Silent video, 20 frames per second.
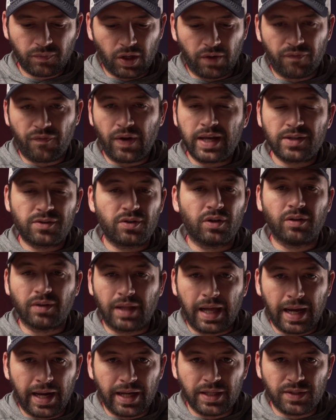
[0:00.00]
faster
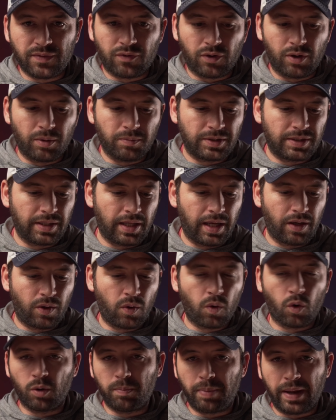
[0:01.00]
glides from say
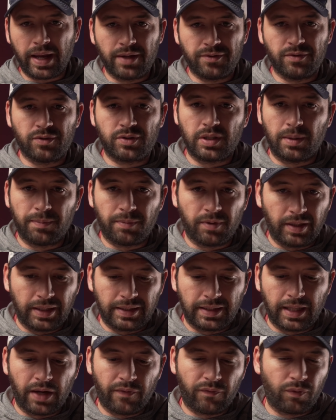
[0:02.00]
Core Pads or something
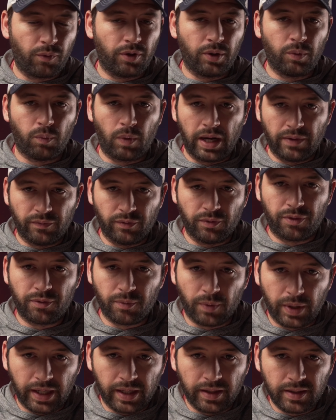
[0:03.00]
like that for the Rival
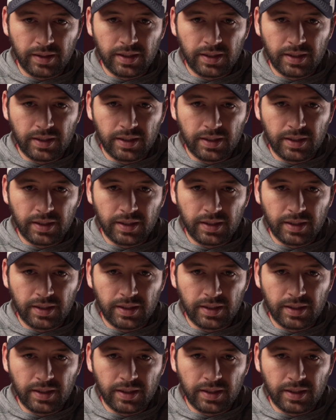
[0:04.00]
3.